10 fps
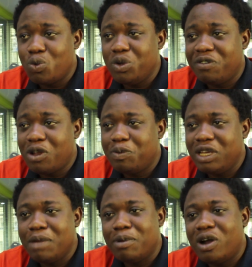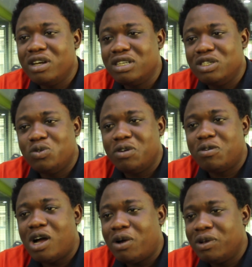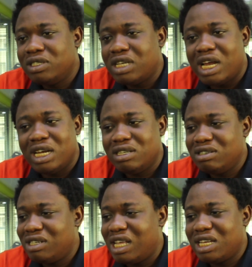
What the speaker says: So we developed a game around it in 24 hours. And